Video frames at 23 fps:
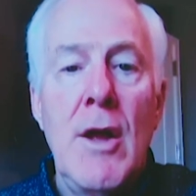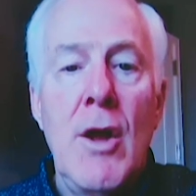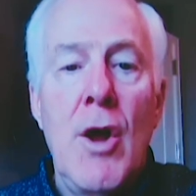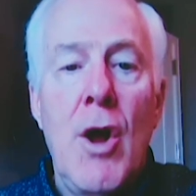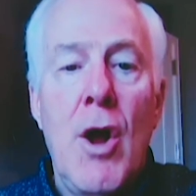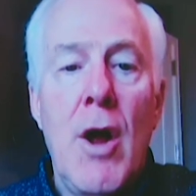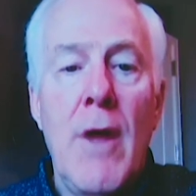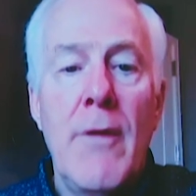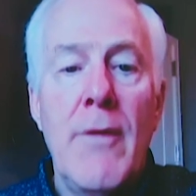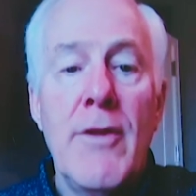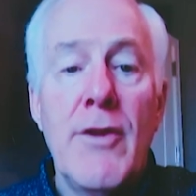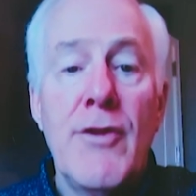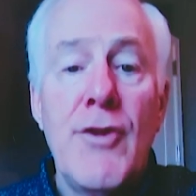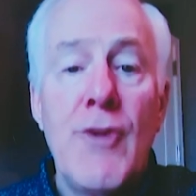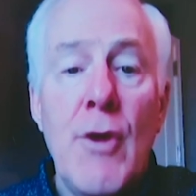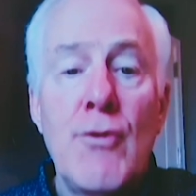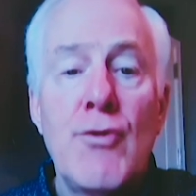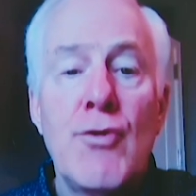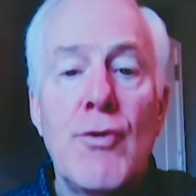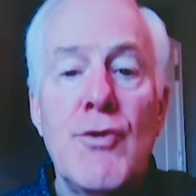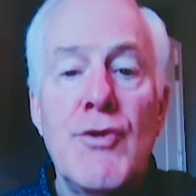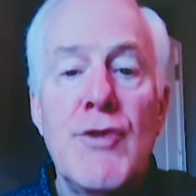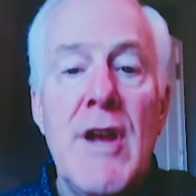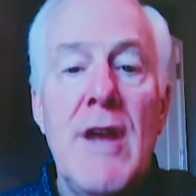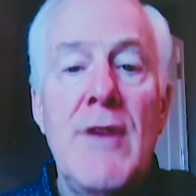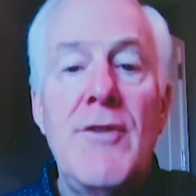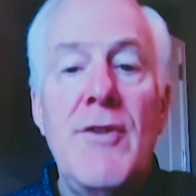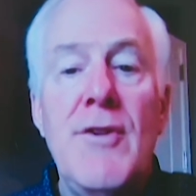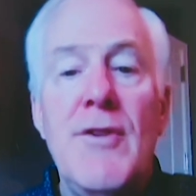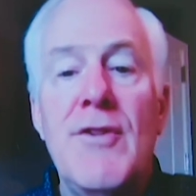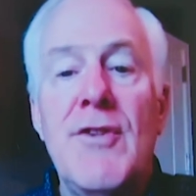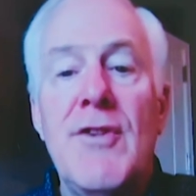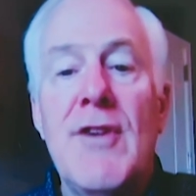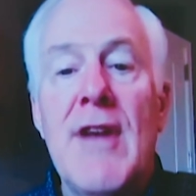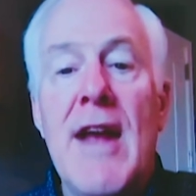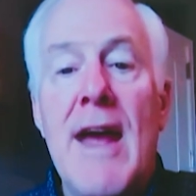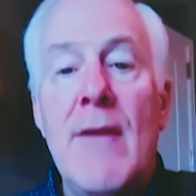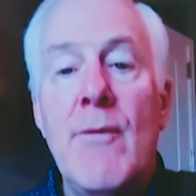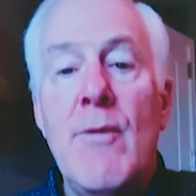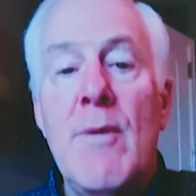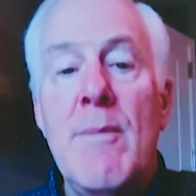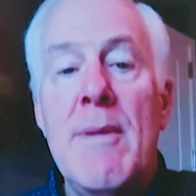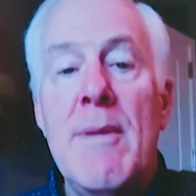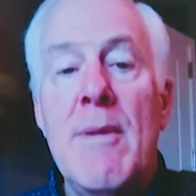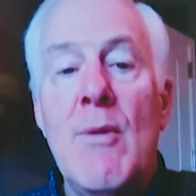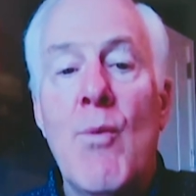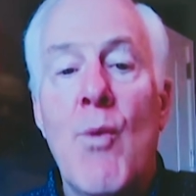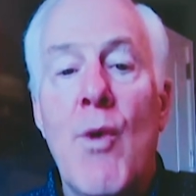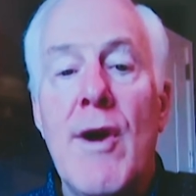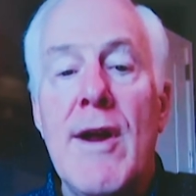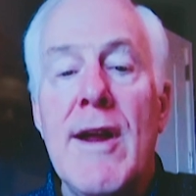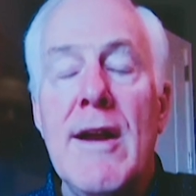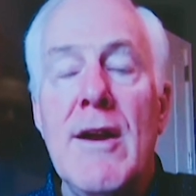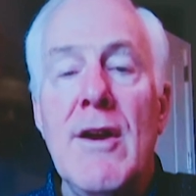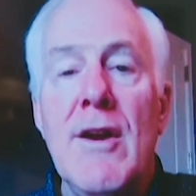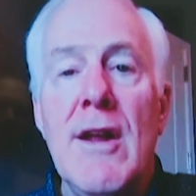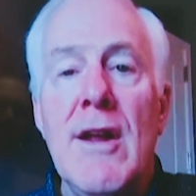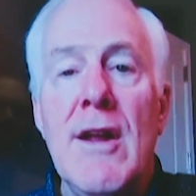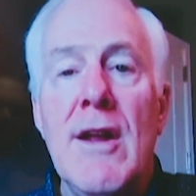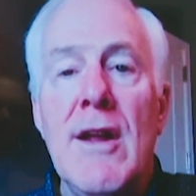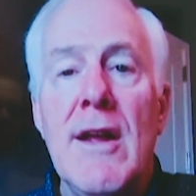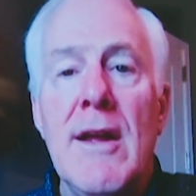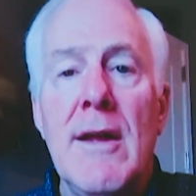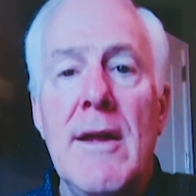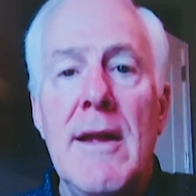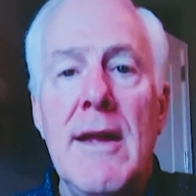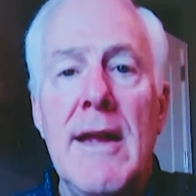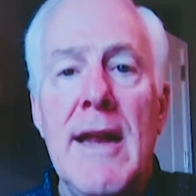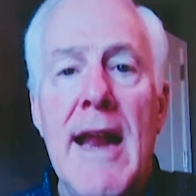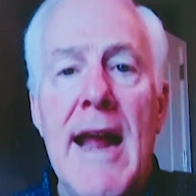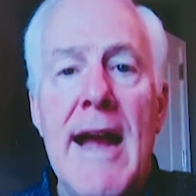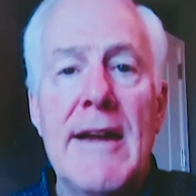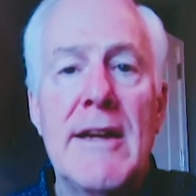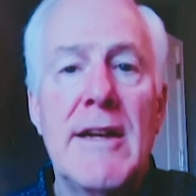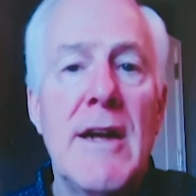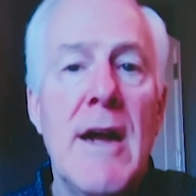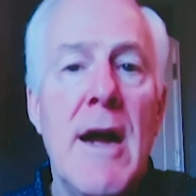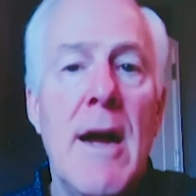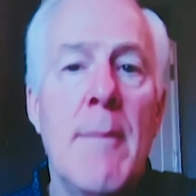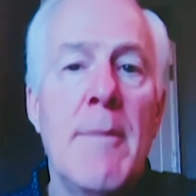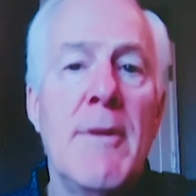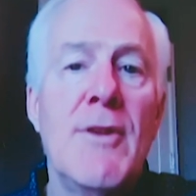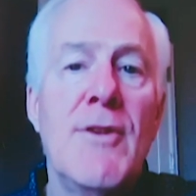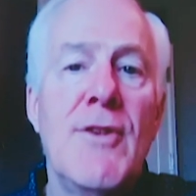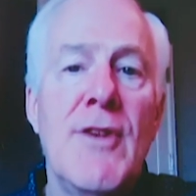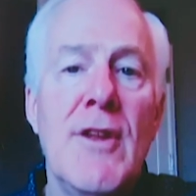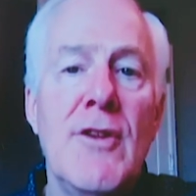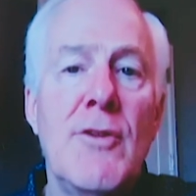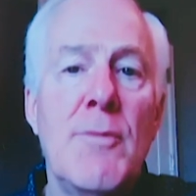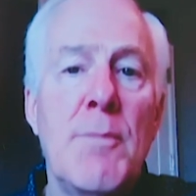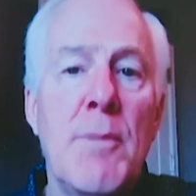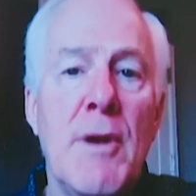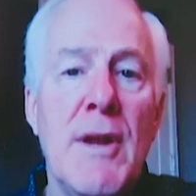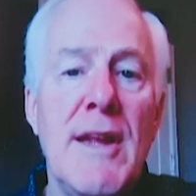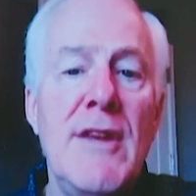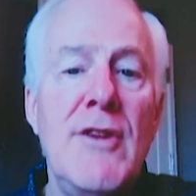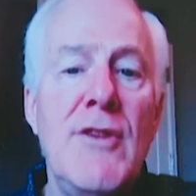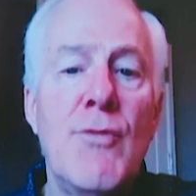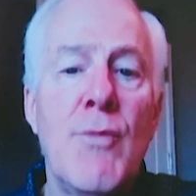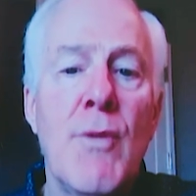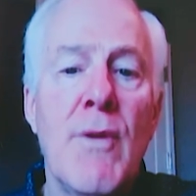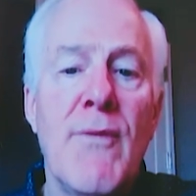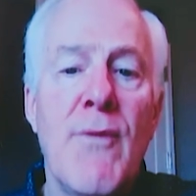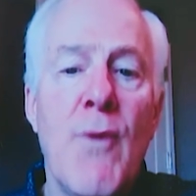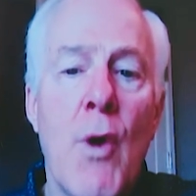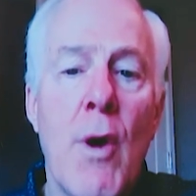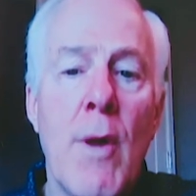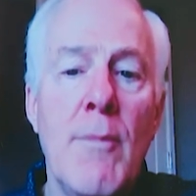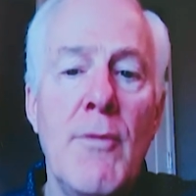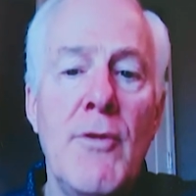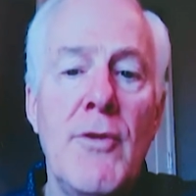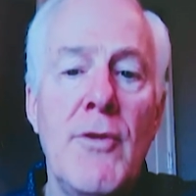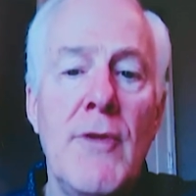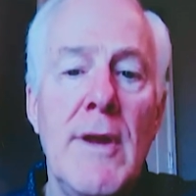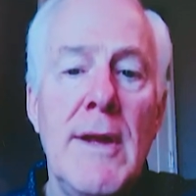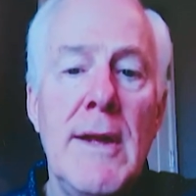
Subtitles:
On the social justice side, we've been working to enact common sense police reforms,